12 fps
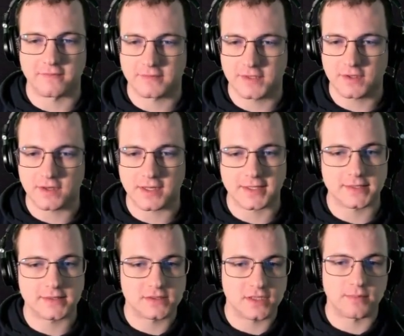You can
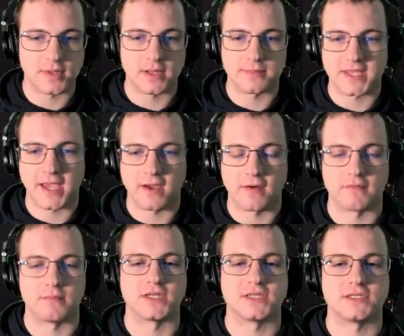jump up to however
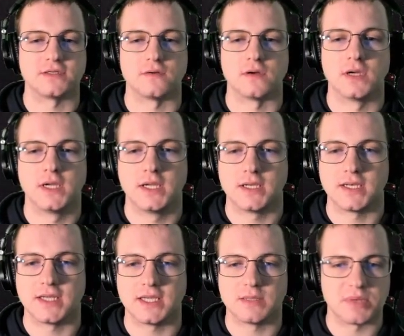much you
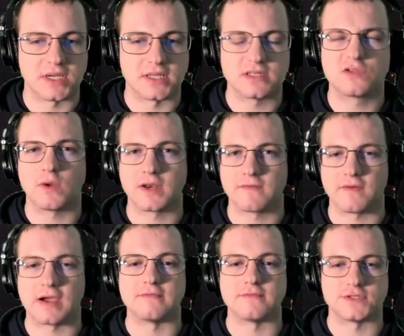need, but
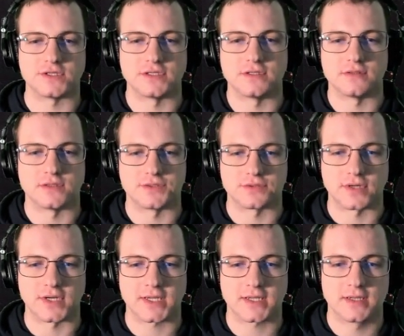25 should do the
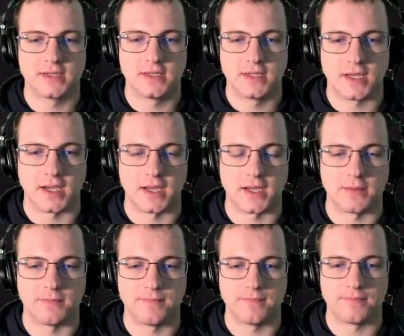trick, um,
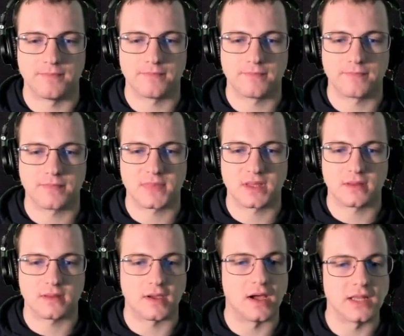
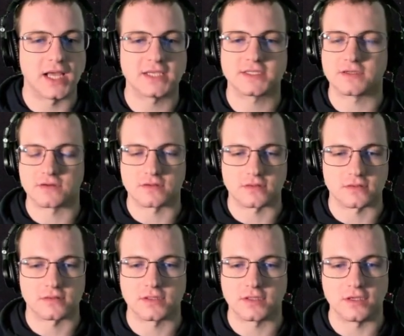unless you're
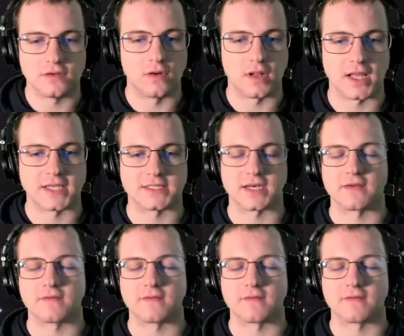utilizing it